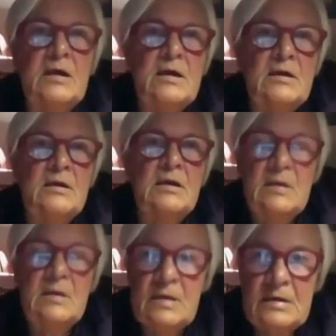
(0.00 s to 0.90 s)

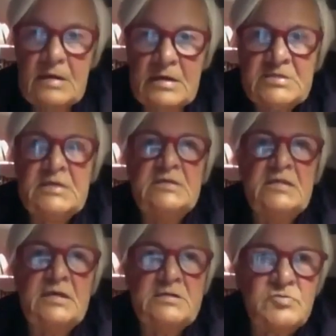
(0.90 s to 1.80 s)
in Italy,
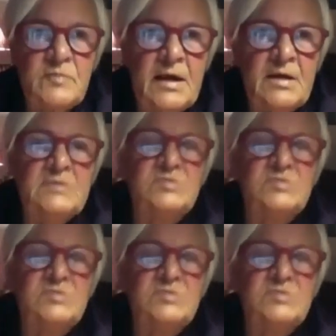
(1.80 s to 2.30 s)
they try